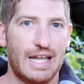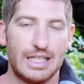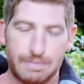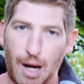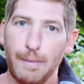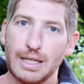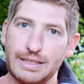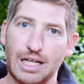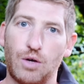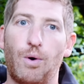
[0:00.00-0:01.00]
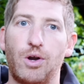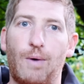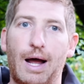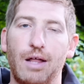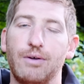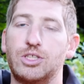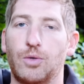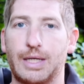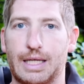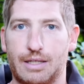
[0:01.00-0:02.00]
And that's probably gonna take quite a while
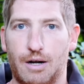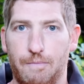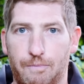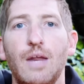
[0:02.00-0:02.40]
until we get there.